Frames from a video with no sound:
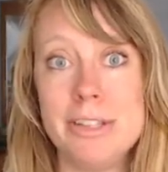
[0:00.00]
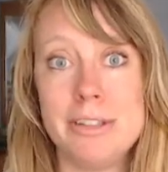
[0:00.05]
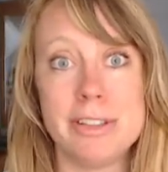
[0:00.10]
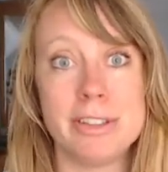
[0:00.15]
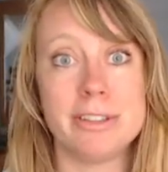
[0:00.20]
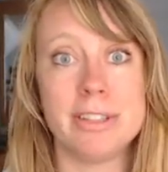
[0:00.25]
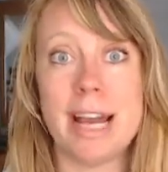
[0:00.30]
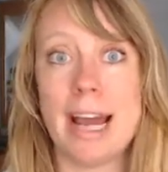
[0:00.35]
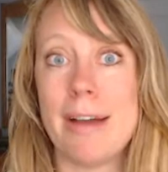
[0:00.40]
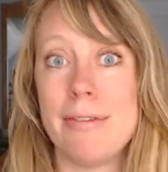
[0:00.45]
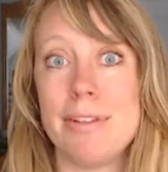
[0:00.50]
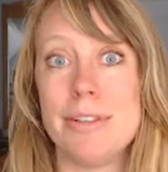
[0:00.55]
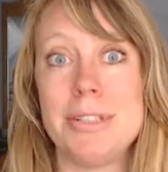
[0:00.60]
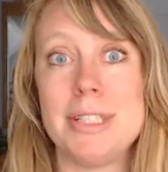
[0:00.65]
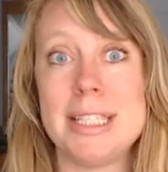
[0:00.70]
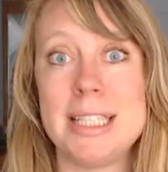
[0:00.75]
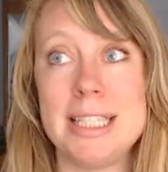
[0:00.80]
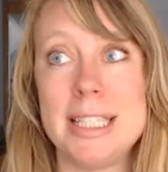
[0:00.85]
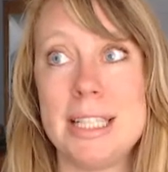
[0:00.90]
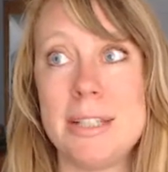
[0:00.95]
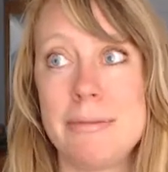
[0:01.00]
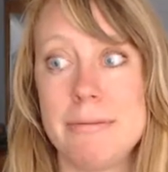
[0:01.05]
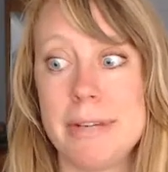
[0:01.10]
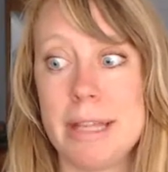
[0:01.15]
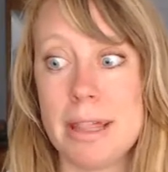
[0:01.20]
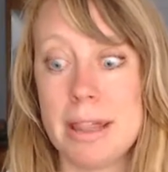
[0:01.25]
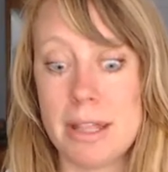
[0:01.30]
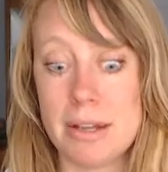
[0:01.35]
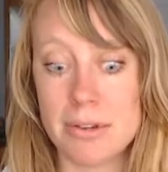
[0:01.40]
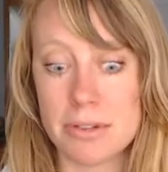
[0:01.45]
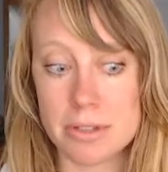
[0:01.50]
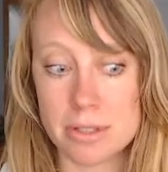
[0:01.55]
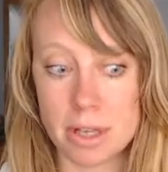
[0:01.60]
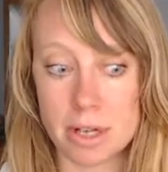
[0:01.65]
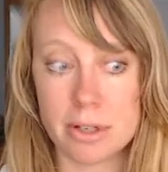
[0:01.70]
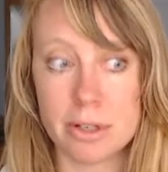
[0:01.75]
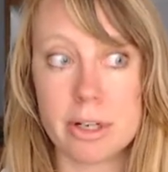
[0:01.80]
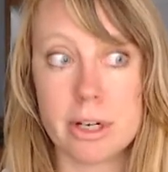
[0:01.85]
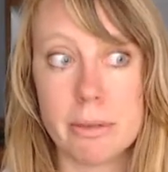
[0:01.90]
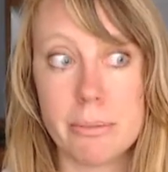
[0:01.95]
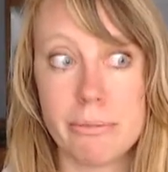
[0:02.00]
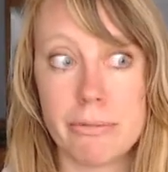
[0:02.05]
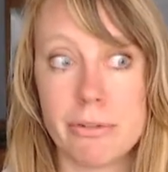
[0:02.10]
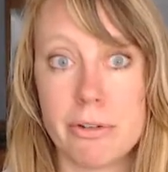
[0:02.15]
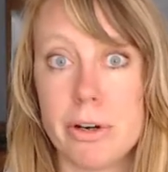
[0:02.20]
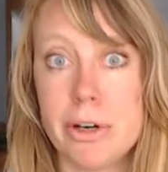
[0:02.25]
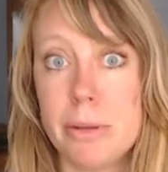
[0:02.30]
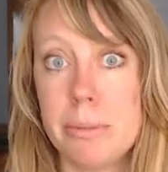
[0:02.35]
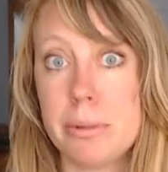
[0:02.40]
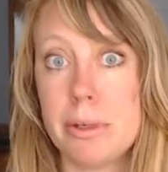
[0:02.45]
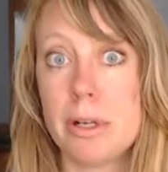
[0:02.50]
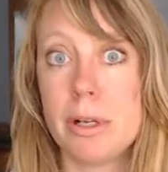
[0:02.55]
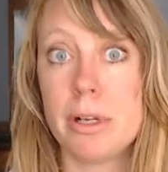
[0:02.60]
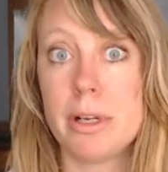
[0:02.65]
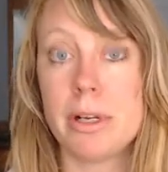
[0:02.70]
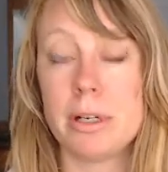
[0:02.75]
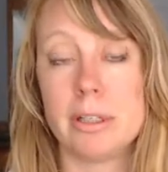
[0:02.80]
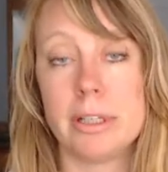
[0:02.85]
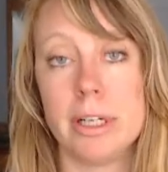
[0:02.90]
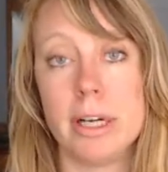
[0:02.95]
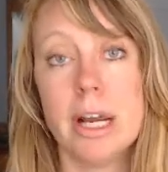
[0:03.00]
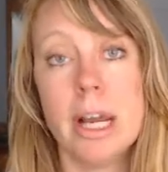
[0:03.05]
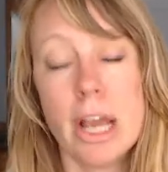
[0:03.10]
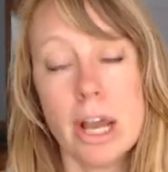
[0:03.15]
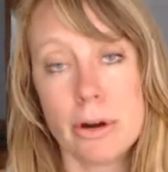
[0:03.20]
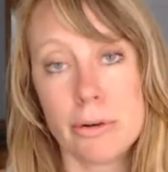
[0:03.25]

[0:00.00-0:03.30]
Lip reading: You don't have to sit with those uncomfortable or